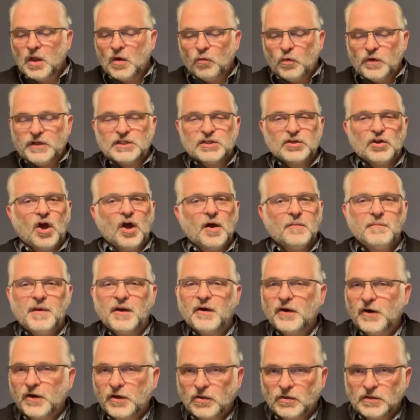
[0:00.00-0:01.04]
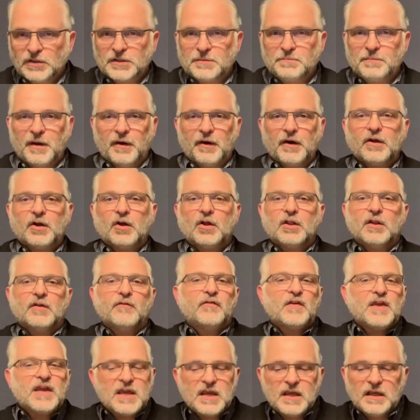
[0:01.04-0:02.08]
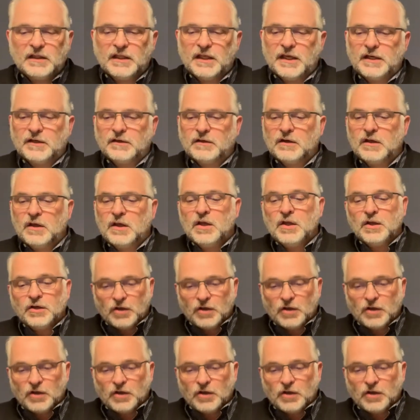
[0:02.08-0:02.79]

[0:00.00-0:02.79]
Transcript: We saw miracles, miracle of healing,